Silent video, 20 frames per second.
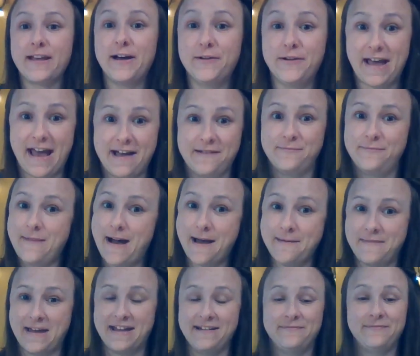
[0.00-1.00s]
Okay,
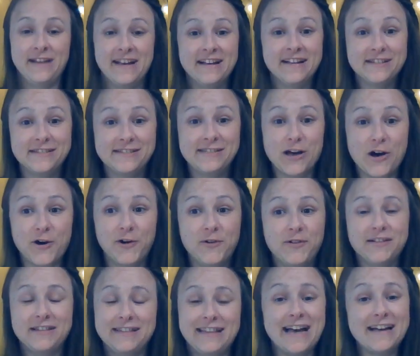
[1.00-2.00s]
I'm in.
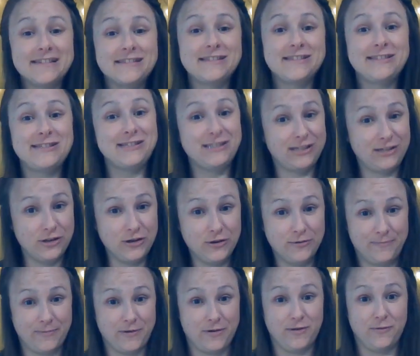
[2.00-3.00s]
So that's
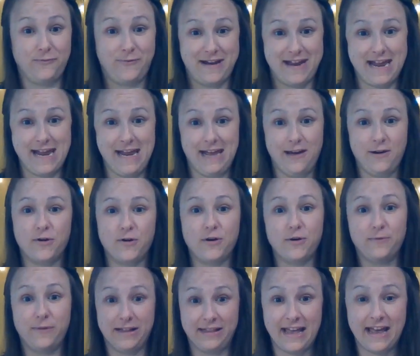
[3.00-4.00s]
super weak,
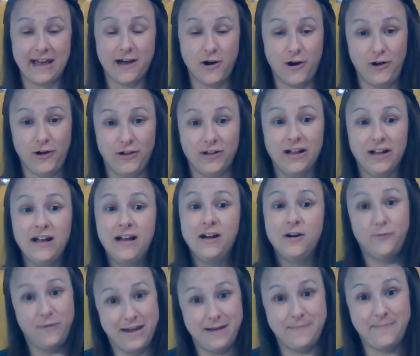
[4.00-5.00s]
or what they call
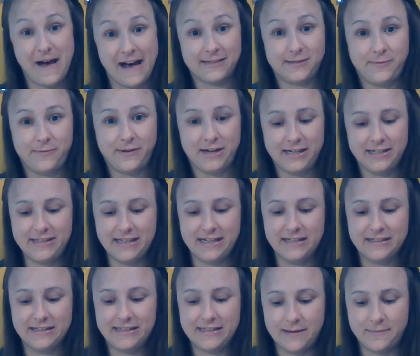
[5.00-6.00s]
weak passwords
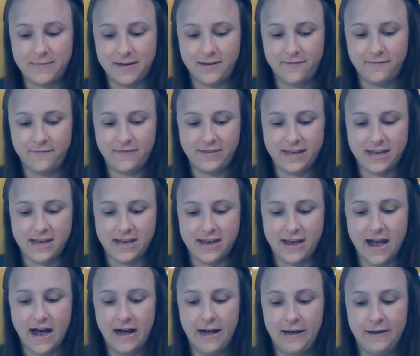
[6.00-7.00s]
in some of
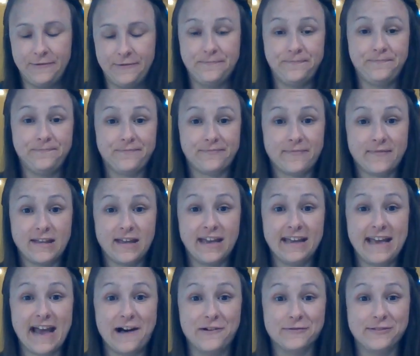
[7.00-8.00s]
the
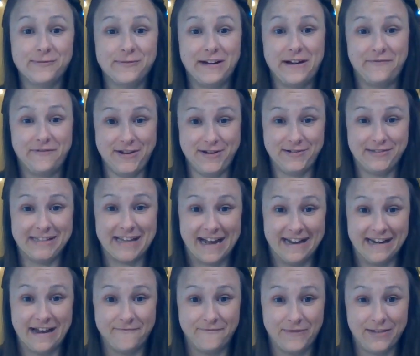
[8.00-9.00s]
accounts whenever you
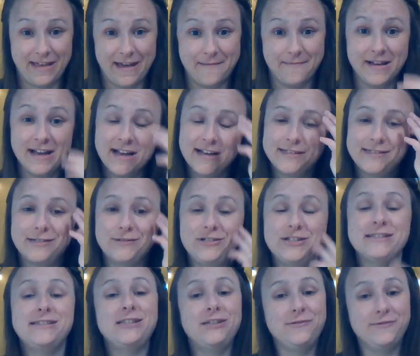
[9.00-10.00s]
sign up for them. So
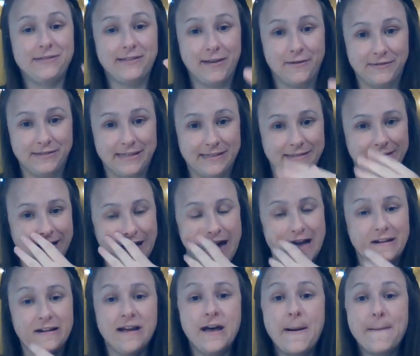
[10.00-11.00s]
just use those as a
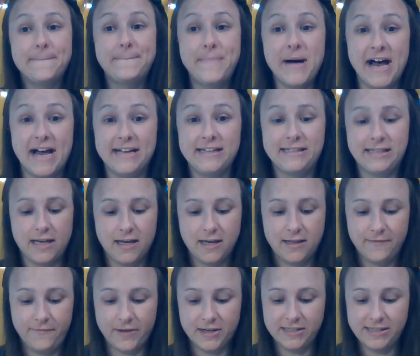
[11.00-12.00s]
guide. But
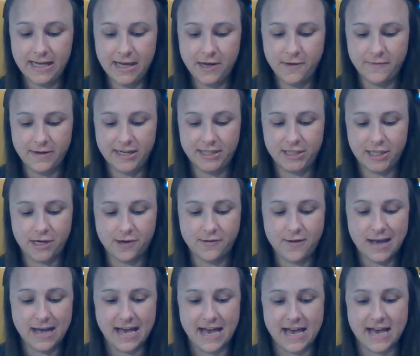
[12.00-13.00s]
the first thing you want to
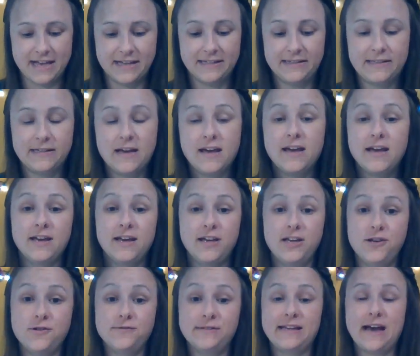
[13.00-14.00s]
do is
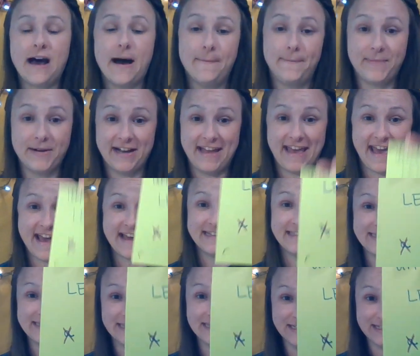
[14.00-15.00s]
use
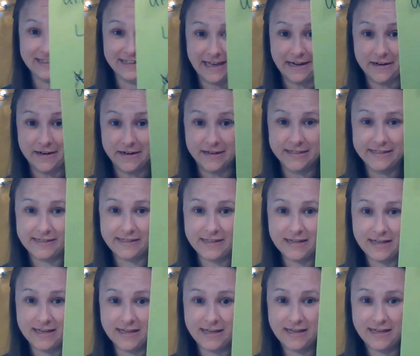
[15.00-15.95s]
uppercase letters.